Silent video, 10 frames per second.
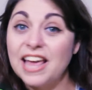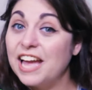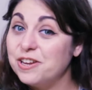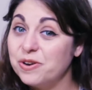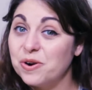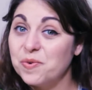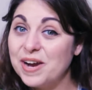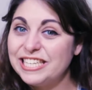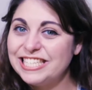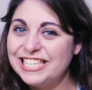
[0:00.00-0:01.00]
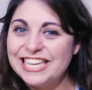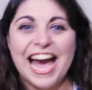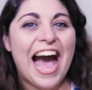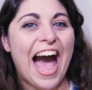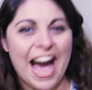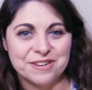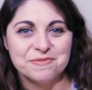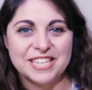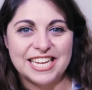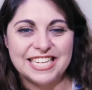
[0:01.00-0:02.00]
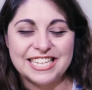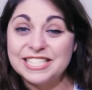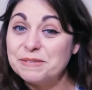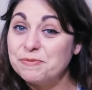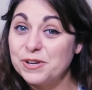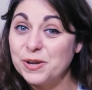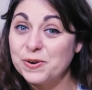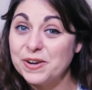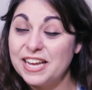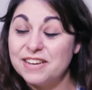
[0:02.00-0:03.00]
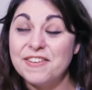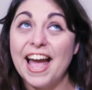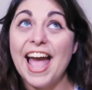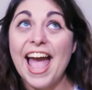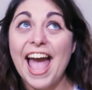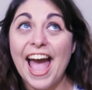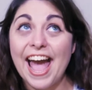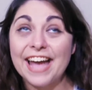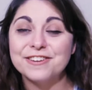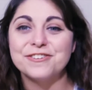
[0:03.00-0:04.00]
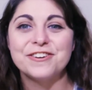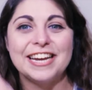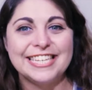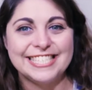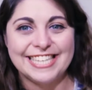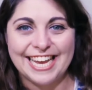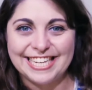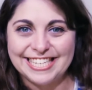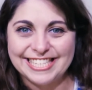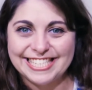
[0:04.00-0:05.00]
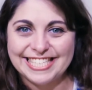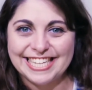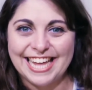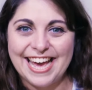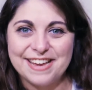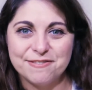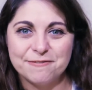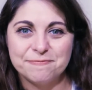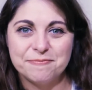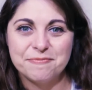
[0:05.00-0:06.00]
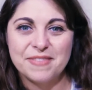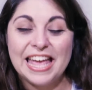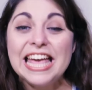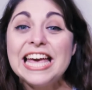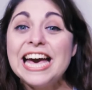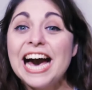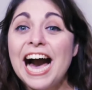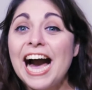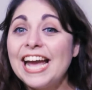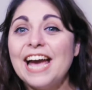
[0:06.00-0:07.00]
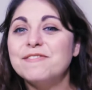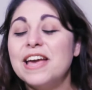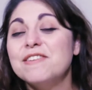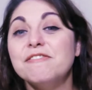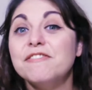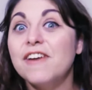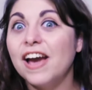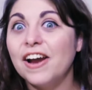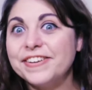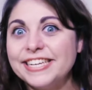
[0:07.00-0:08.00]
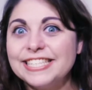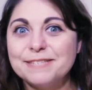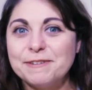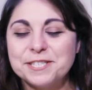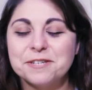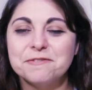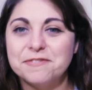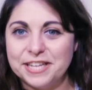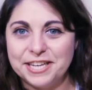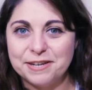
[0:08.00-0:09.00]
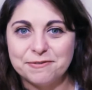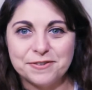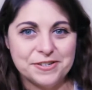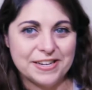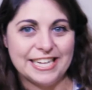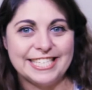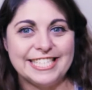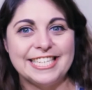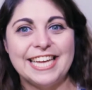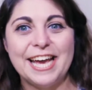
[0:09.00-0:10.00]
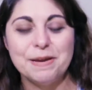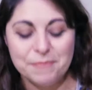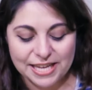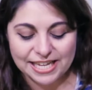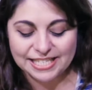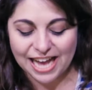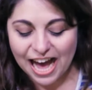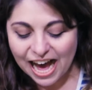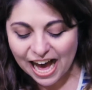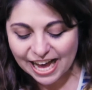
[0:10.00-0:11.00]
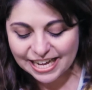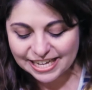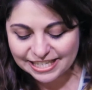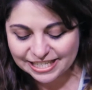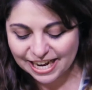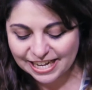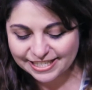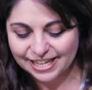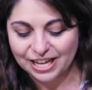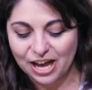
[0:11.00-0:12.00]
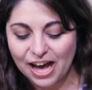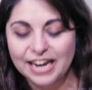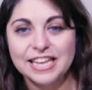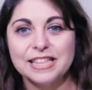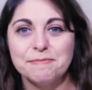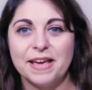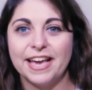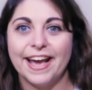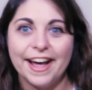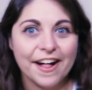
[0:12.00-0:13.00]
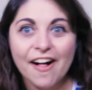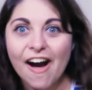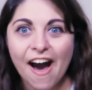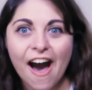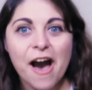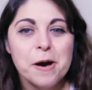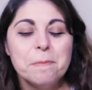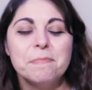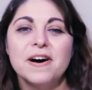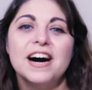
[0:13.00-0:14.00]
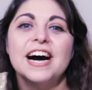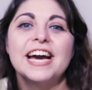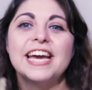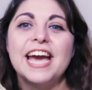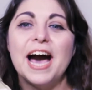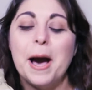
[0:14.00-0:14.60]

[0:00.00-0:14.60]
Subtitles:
and you're watching Akram's Ideas of bringing creative and crazy ideas to life. I have a very special video for you guys today because I just got in the mail my